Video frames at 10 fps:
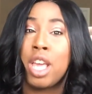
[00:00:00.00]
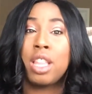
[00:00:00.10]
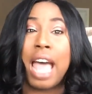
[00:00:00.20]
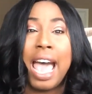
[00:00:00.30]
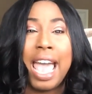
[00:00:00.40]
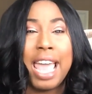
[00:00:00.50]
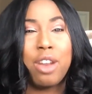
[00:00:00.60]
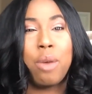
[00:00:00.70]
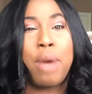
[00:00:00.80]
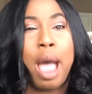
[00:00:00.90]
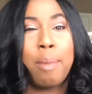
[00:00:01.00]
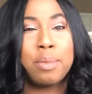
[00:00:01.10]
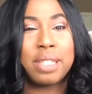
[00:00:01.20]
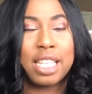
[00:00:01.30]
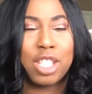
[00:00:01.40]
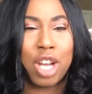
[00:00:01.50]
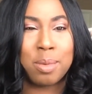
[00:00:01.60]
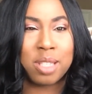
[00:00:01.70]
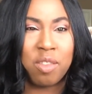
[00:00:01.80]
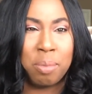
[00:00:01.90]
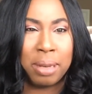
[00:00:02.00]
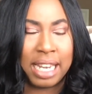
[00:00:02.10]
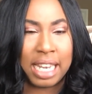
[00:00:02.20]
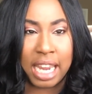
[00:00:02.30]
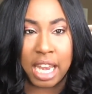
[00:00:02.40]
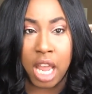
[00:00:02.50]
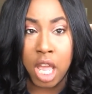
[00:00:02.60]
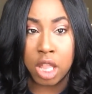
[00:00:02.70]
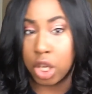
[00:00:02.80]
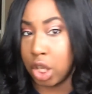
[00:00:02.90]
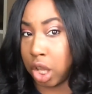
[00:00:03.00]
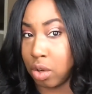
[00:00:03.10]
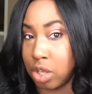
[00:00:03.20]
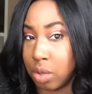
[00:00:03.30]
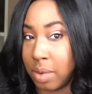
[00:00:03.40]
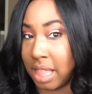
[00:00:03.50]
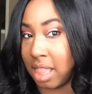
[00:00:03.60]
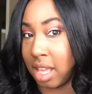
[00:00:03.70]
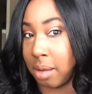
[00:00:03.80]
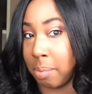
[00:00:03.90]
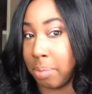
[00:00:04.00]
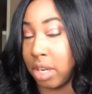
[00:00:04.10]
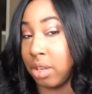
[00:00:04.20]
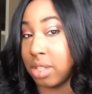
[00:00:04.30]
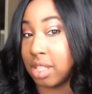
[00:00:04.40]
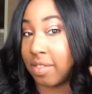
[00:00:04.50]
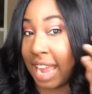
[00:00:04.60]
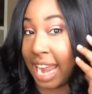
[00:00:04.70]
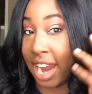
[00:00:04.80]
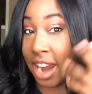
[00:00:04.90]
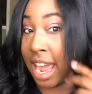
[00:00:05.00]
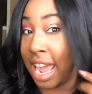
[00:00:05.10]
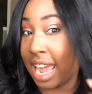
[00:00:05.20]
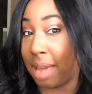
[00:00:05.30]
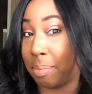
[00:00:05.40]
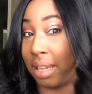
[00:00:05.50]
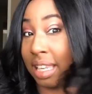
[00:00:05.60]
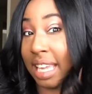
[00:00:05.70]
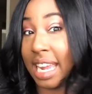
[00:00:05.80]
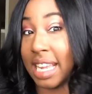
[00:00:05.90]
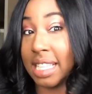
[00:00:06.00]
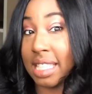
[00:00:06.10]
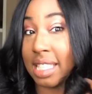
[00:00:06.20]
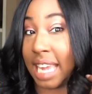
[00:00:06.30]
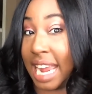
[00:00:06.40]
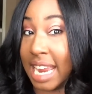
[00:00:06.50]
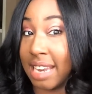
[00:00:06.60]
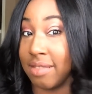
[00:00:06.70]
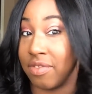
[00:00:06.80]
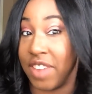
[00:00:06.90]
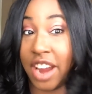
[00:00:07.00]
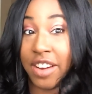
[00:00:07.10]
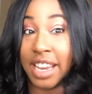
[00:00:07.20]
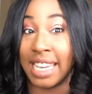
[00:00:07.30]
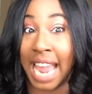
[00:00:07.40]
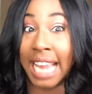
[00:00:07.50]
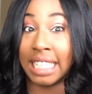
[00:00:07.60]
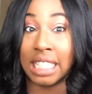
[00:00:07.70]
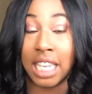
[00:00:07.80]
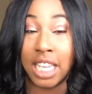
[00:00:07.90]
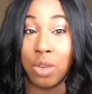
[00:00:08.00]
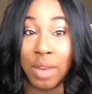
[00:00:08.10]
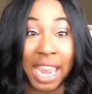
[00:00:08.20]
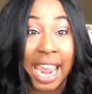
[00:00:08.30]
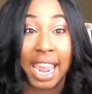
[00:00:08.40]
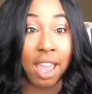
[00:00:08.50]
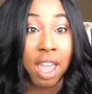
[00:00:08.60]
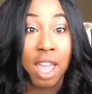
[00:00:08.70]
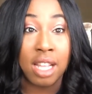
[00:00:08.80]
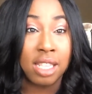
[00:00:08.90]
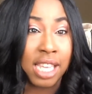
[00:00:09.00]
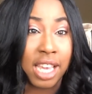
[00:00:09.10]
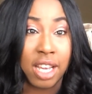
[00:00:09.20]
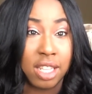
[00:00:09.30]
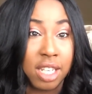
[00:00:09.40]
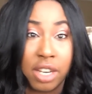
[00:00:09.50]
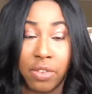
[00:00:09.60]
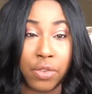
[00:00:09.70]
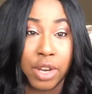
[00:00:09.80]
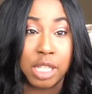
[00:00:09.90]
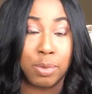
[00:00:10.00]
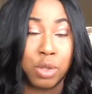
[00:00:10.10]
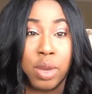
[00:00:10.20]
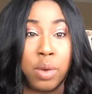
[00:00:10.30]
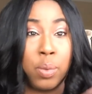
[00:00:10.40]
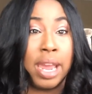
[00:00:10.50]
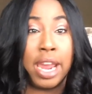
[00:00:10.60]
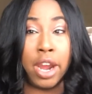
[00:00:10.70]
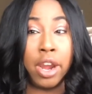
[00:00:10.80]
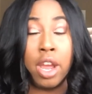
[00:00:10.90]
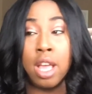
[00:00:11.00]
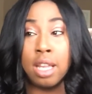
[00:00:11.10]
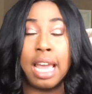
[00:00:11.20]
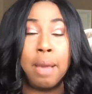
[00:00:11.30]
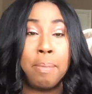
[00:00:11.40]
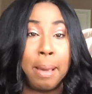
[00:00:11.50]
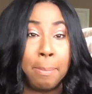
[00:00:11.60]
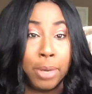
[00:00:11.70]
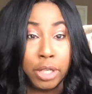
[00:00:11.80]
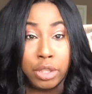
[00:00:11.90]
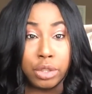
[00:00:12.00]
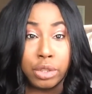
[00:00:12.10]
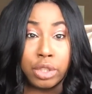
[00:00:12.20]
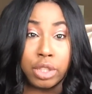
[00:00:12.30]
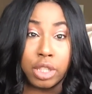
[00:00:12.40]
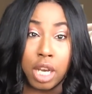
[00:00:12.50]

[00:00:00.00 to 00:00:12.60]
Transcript: I had no problems in terms of blending the closure with the bundles of hair. It blends in very nicely. You can't tell the difference between where like my bundles